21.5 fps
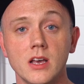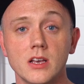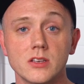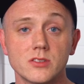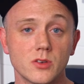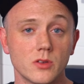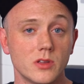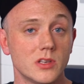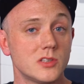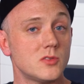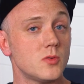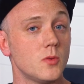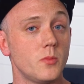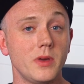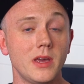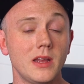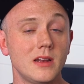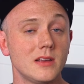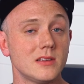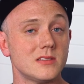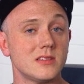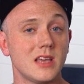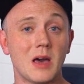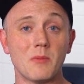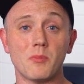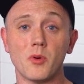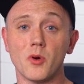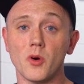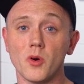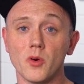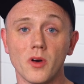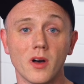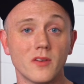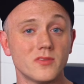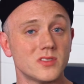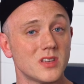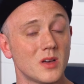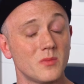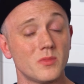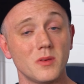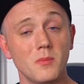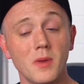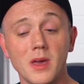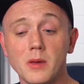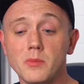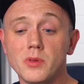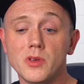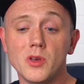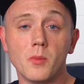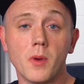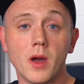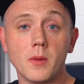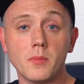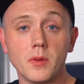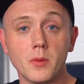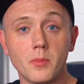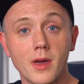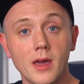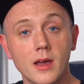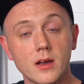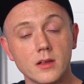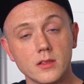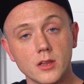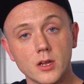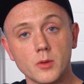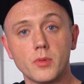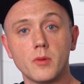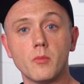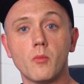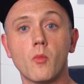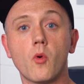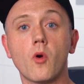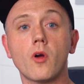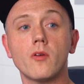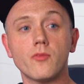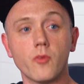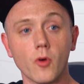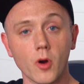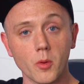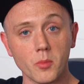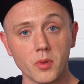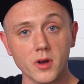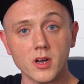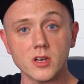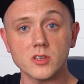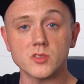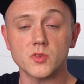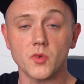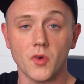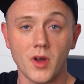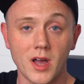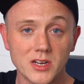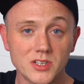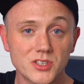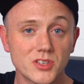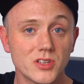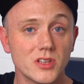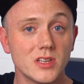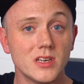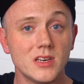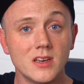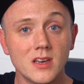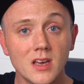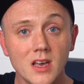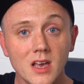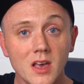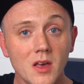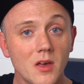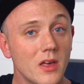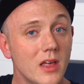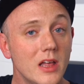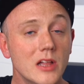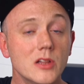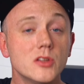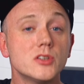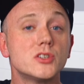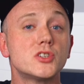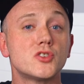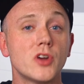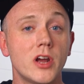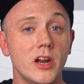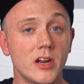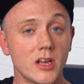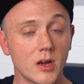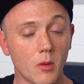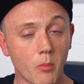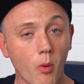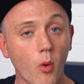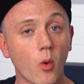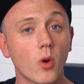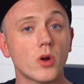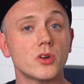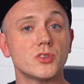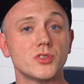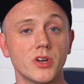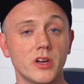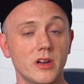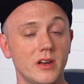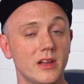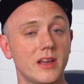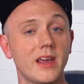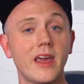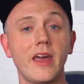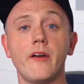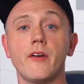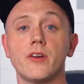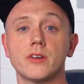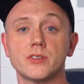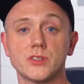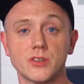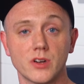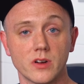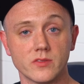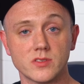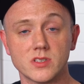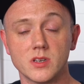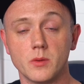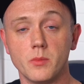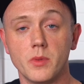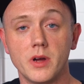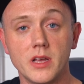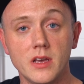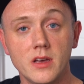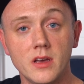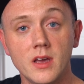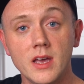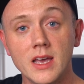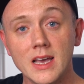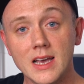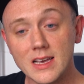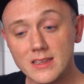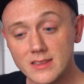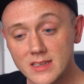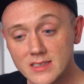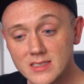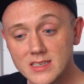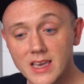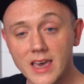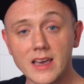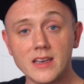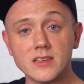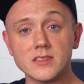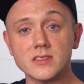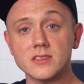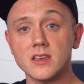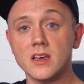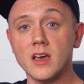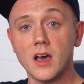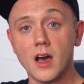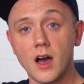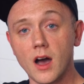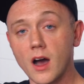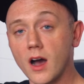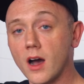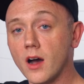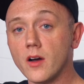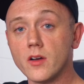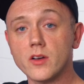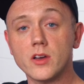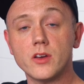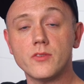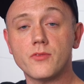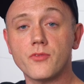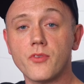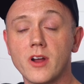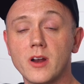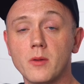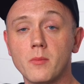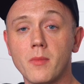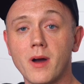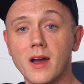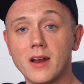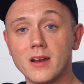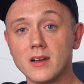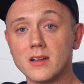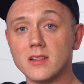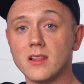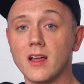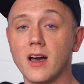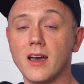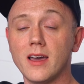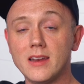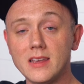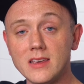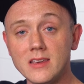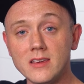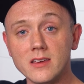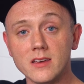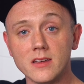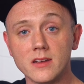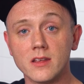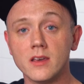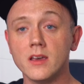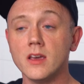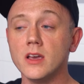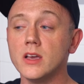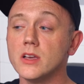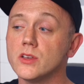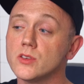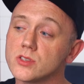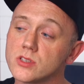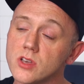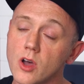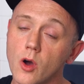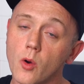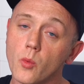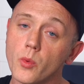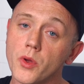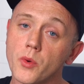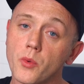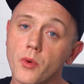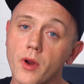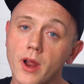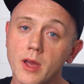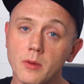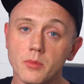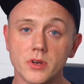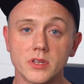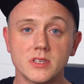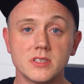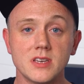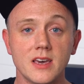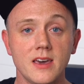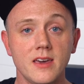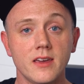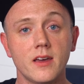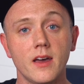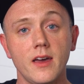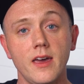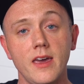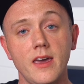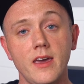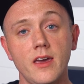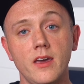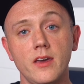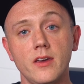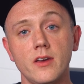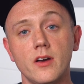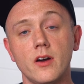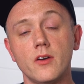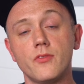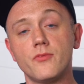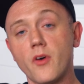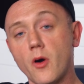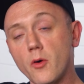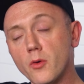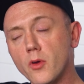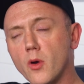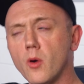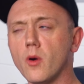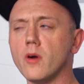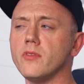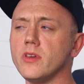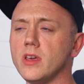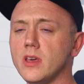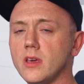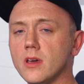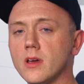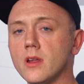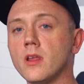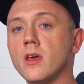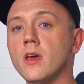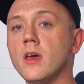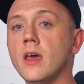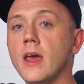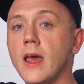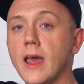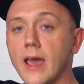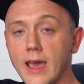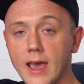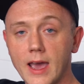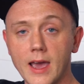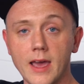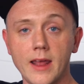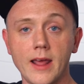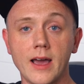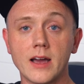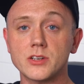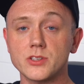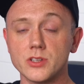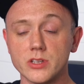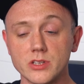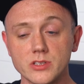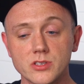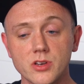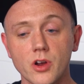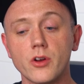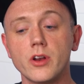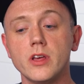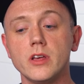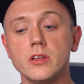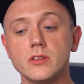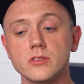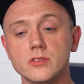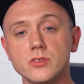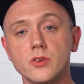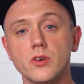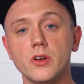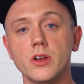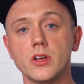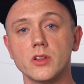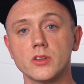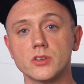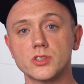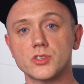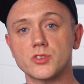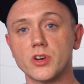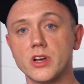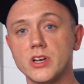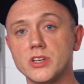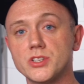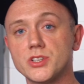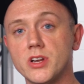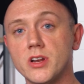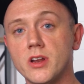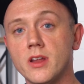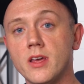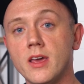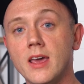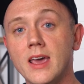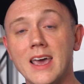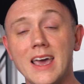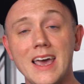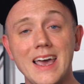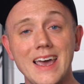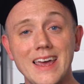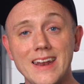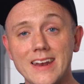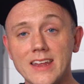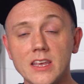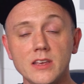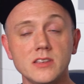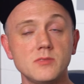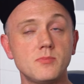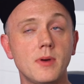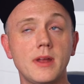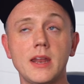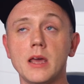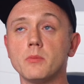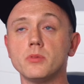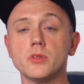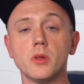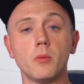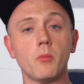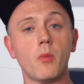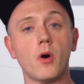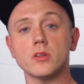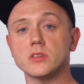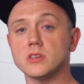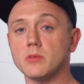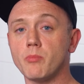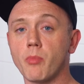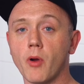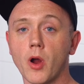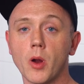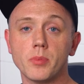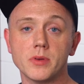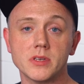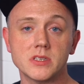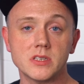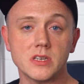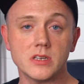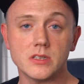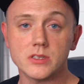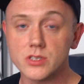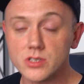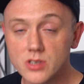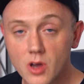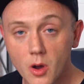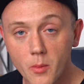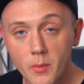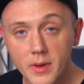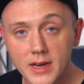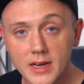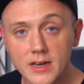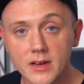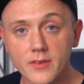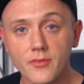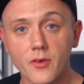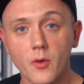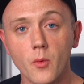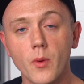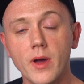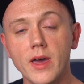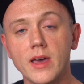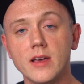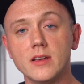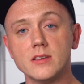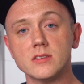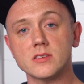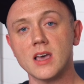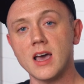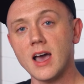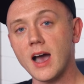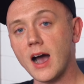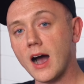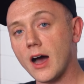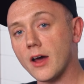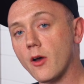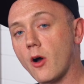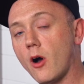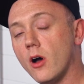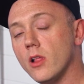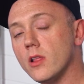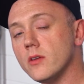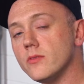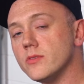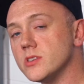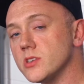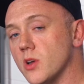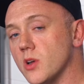So this would be an example of something maybe you might be paying a little bit more for, because we're actually illustrating a portrait, a character of somebody. In this case, a good friend of mine and client, Ian. So we were able to take a photo of Ian and actually turn it into an illustration, and he's been able to multi-purpose it in so many different ways on all of his